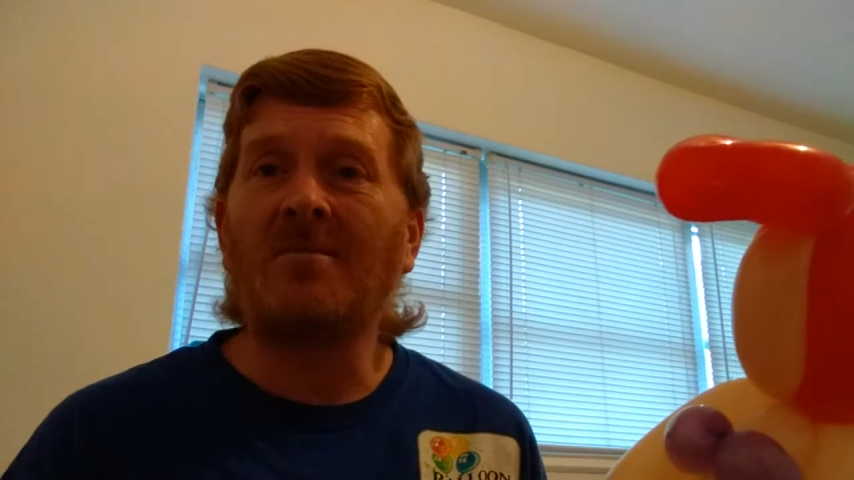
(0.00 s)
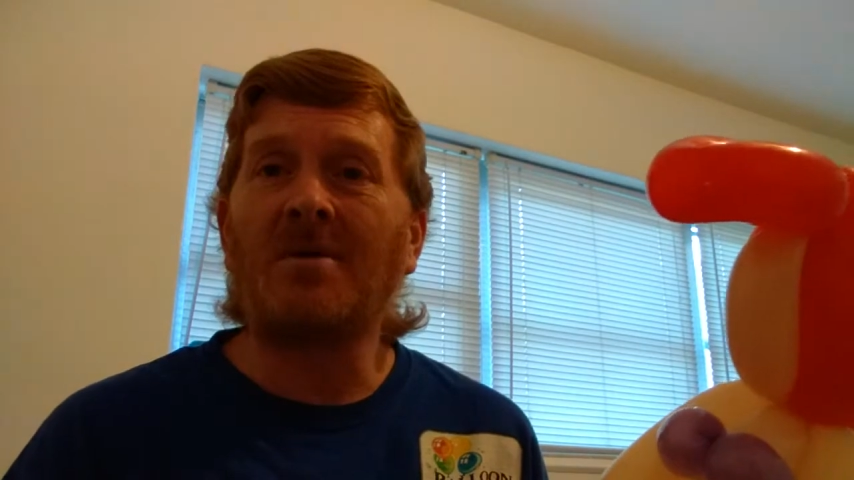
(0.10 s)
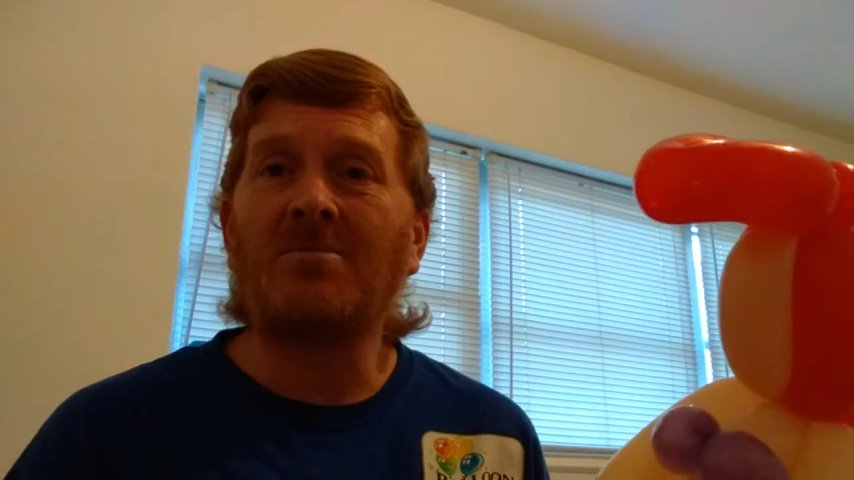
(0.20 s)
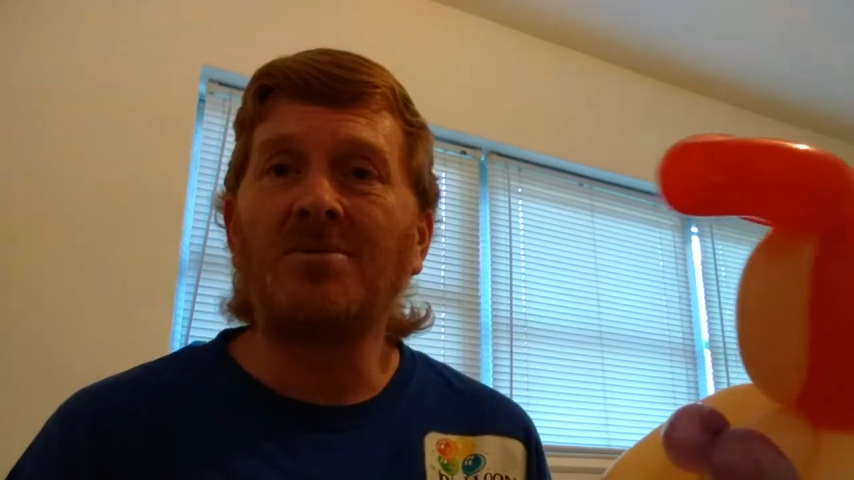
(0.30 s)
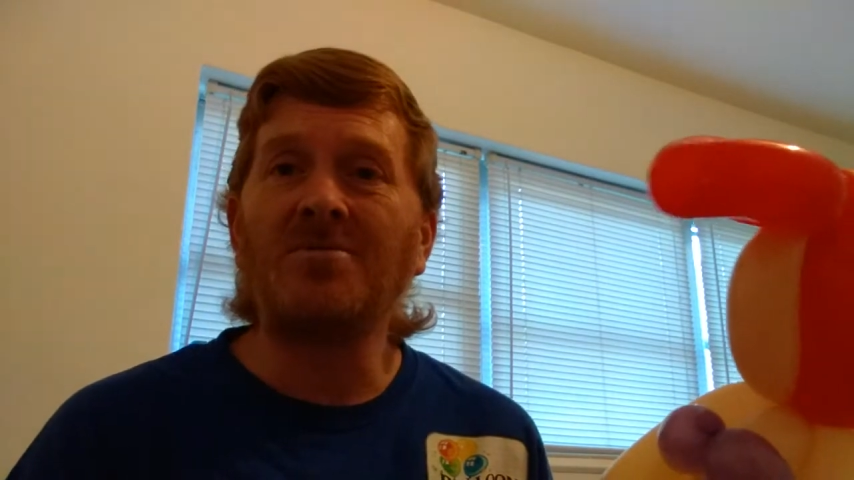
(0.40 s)

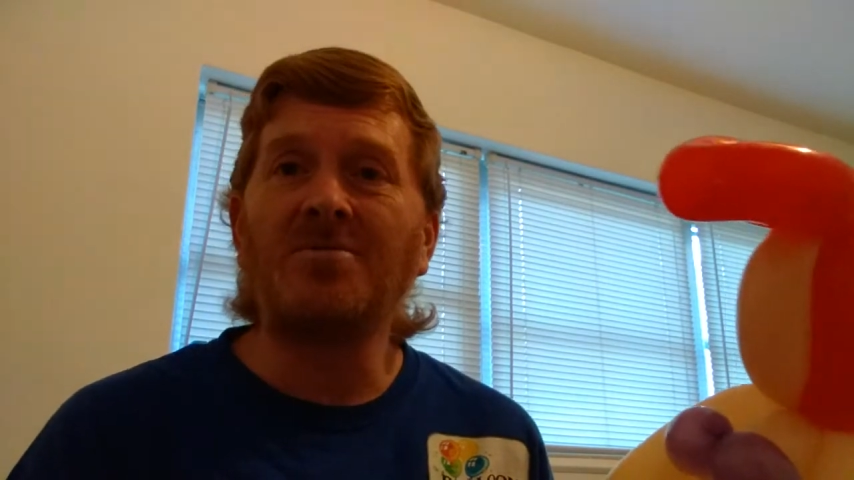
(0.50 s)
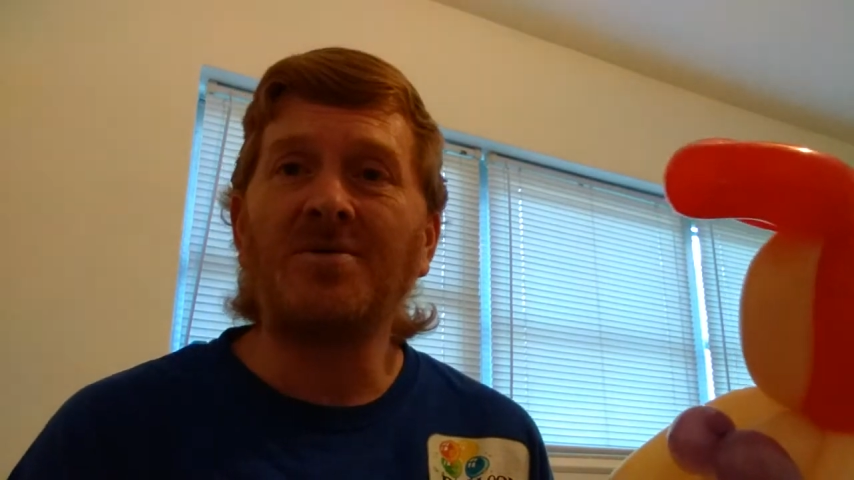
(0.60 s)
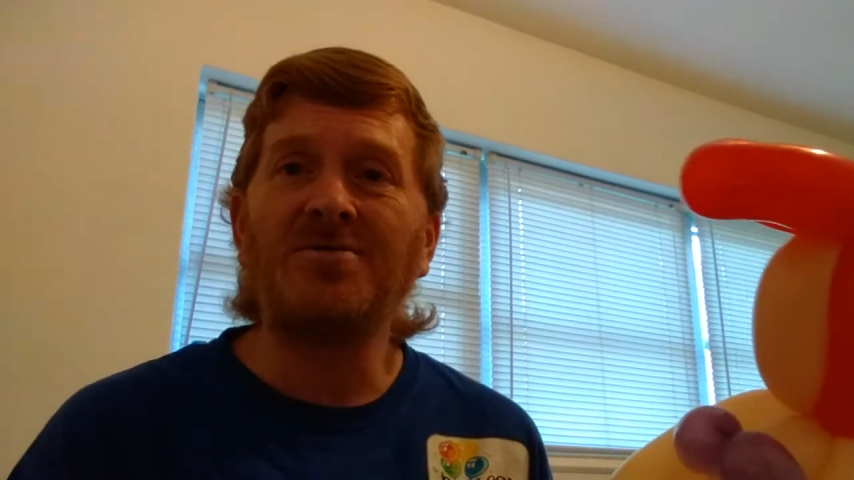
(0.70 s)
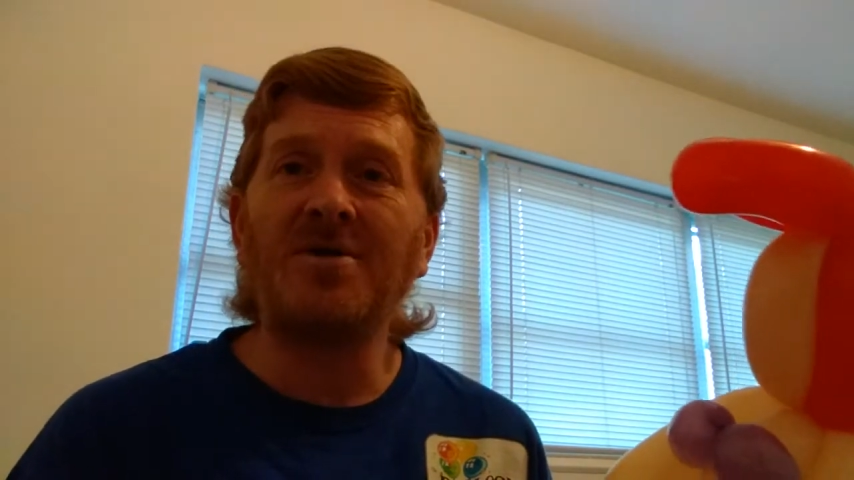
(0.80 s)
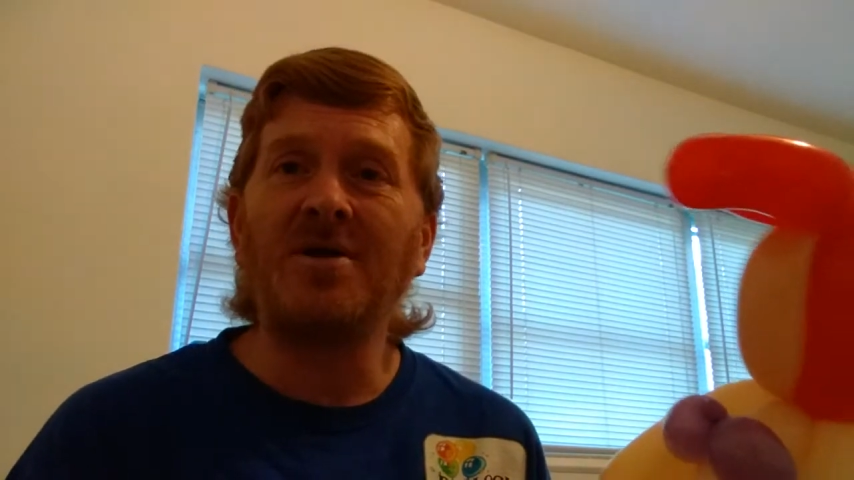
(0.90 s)
our balloon
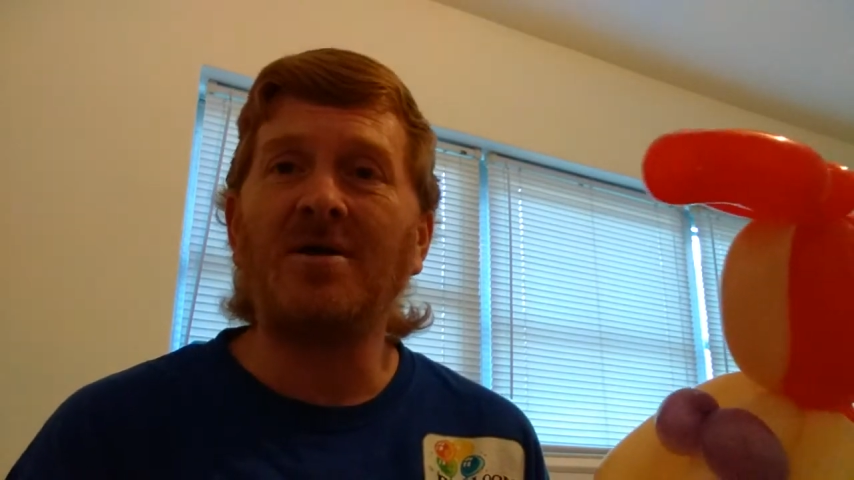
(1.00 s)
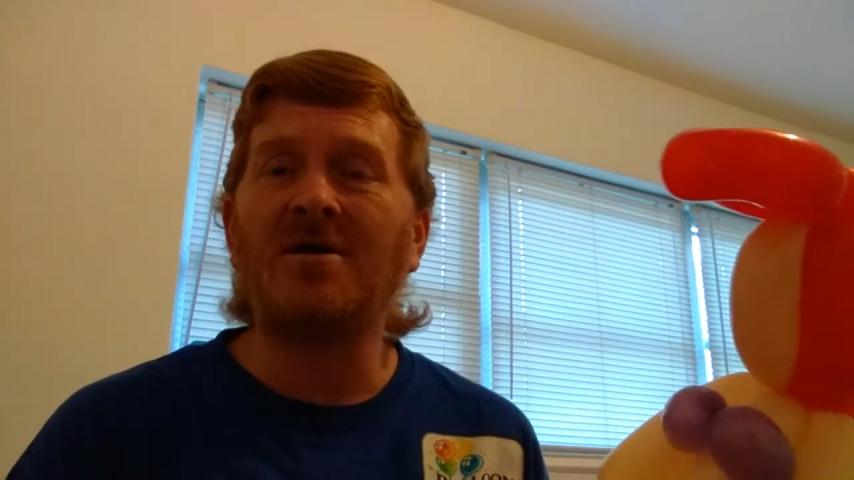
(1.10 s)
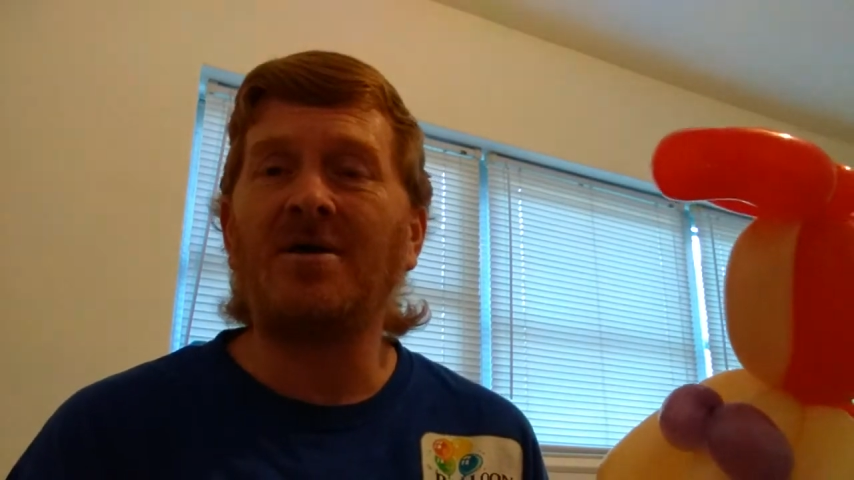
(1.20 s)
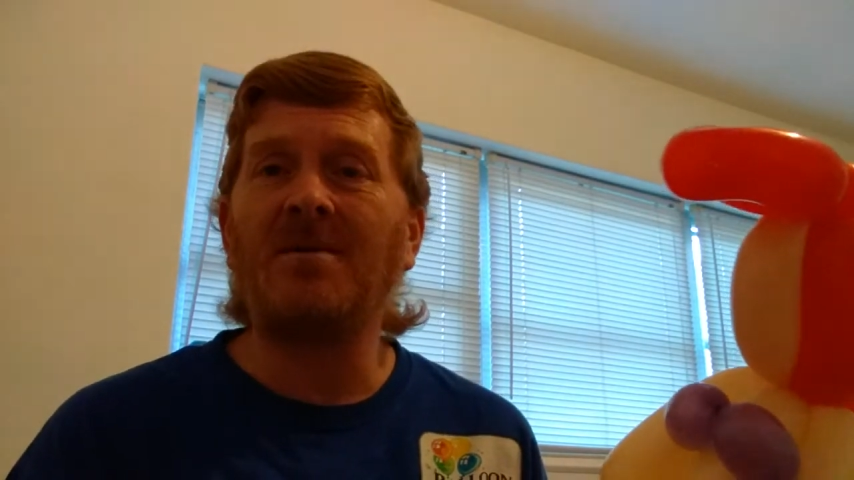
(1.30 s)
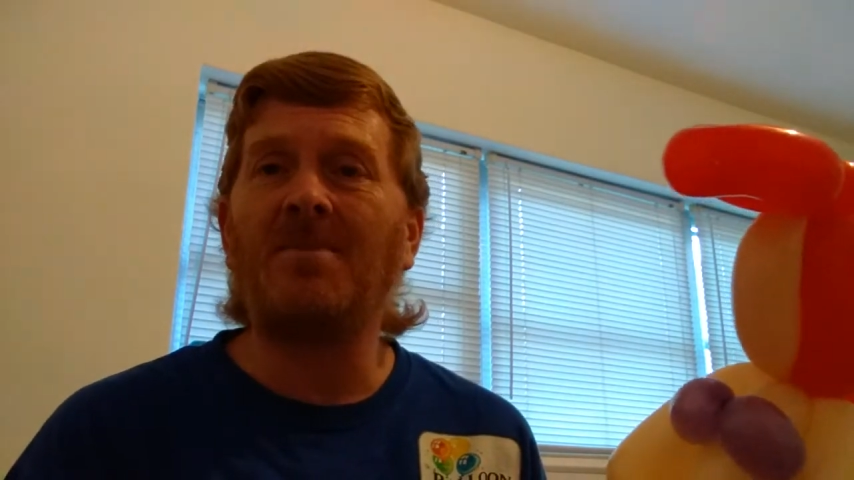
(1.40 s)
twisting
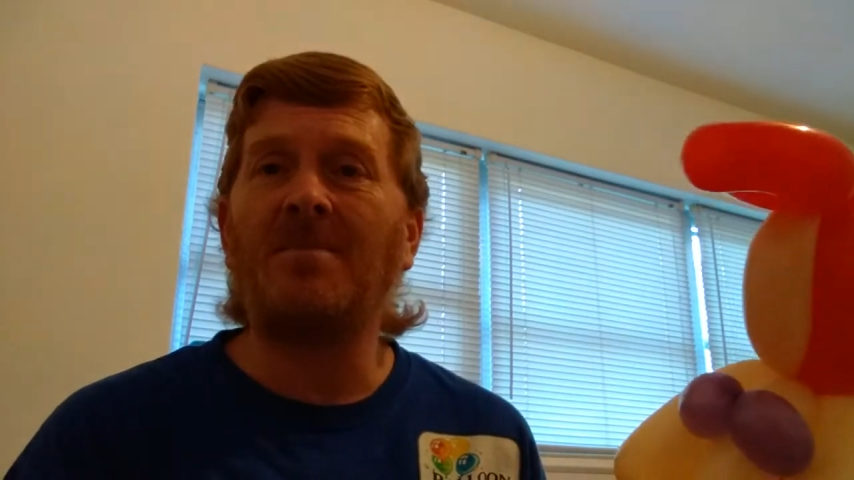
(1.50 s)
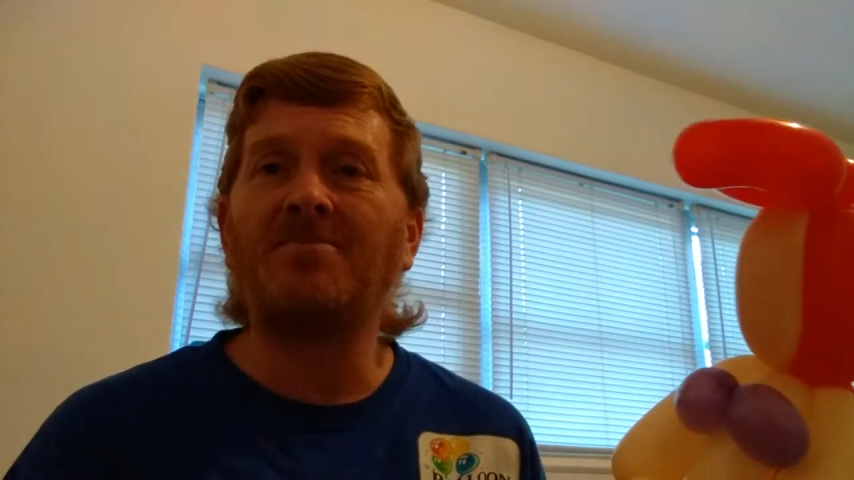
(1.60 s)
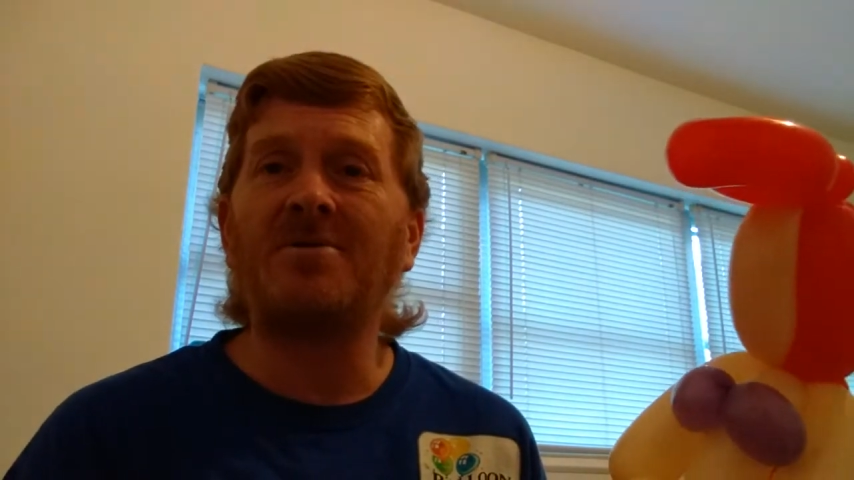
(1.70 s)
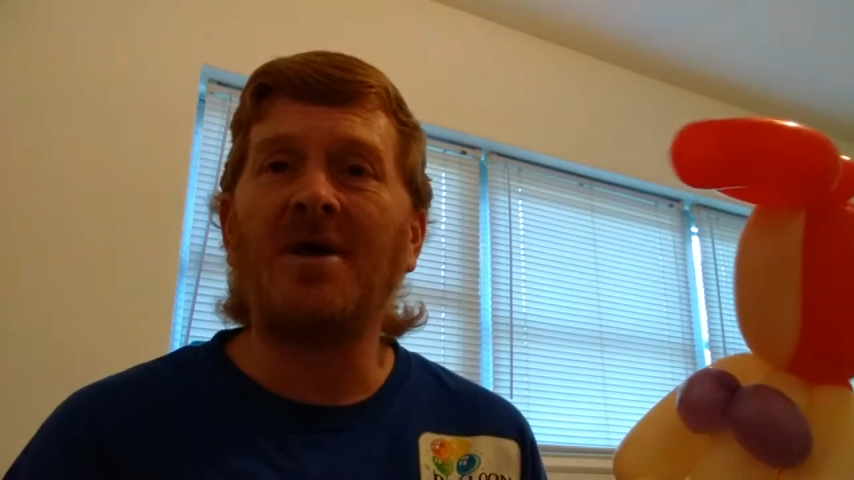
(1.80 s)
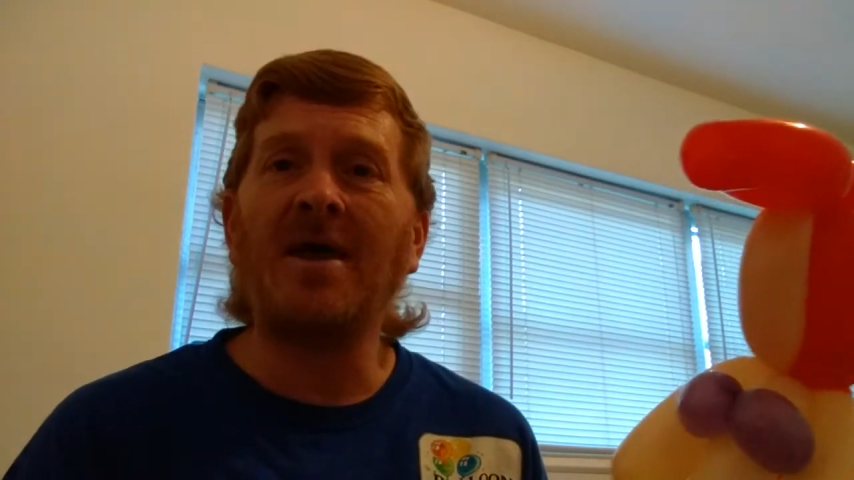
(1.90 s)
and keep up
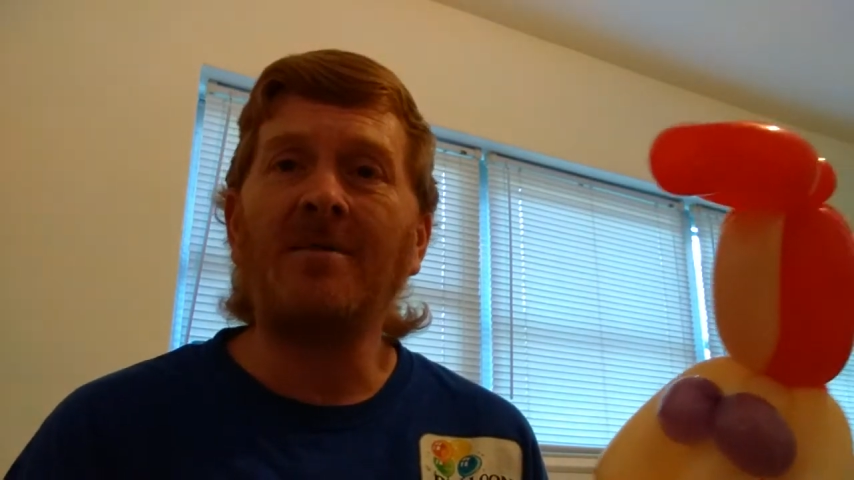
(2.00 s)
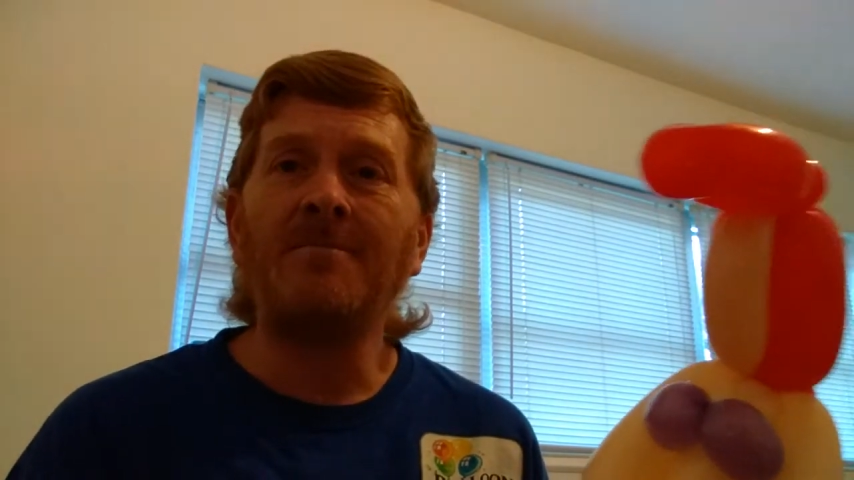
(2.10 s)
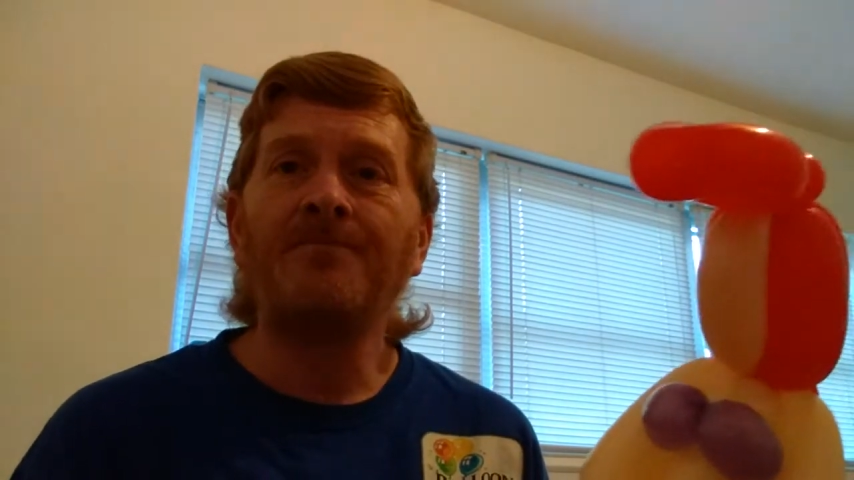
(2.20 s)
to date.